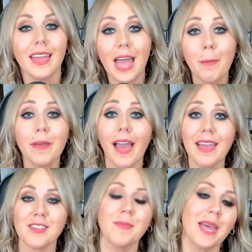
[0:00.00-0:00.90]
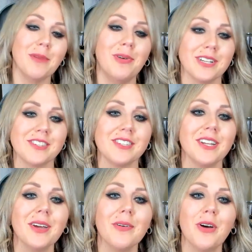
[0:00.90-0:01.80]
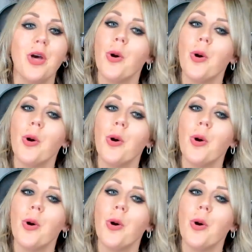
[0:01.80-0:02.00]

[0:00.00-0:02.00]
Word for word: Epic Iceman wants to know